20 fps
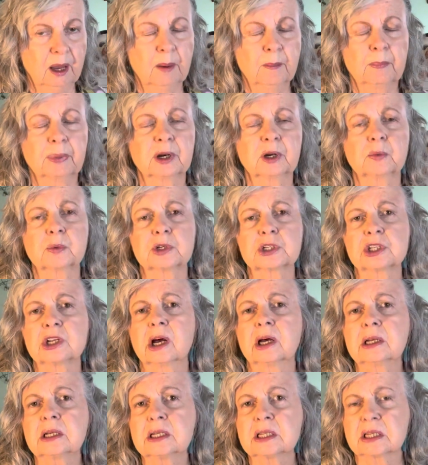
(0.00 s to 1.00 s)
But it was
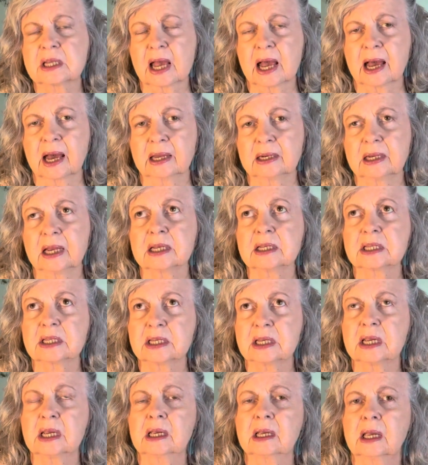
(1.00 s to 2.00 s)
not as sad as
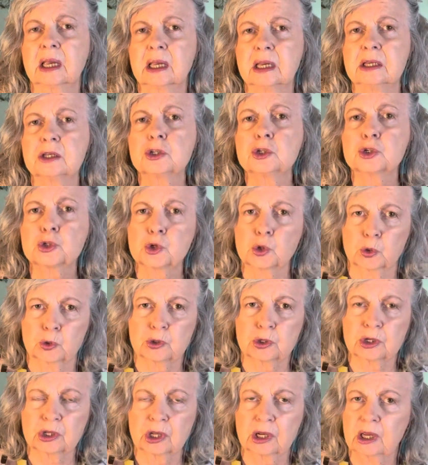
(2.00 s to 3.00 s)
seeing his
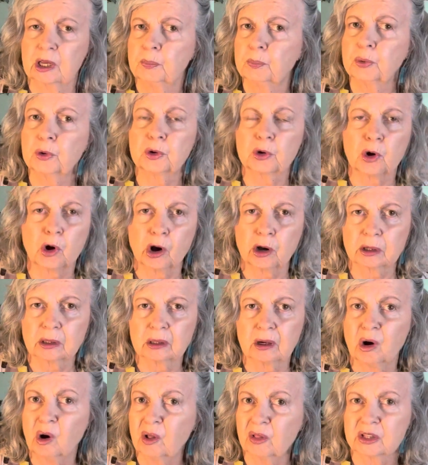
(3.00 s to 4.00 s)
shirts that he put on
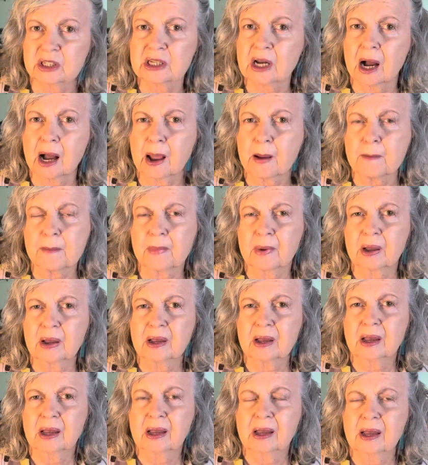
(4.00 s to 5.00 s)
all the time
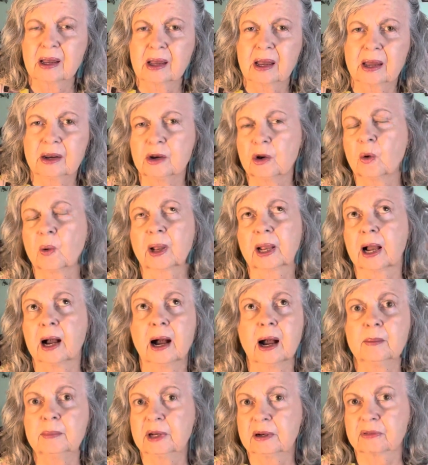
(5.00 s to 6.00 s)
and knowing
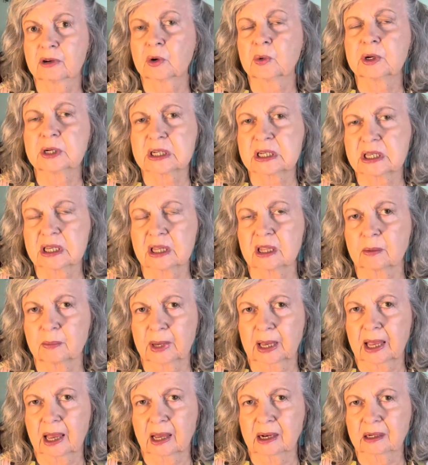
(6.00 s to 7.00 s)
I'm never going to see them
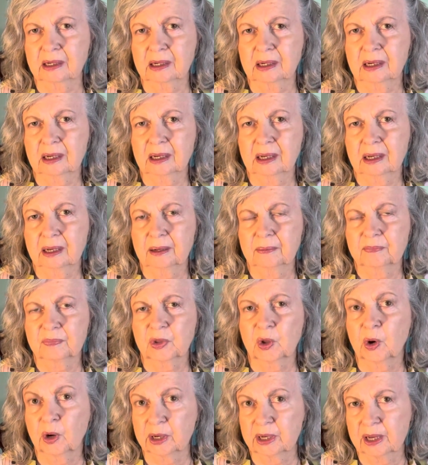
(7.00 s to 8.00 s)
again
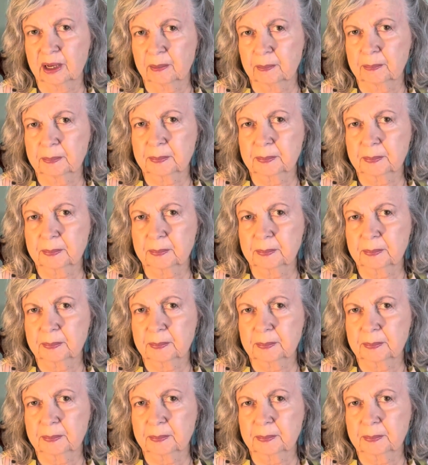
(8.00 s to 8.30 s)
on him.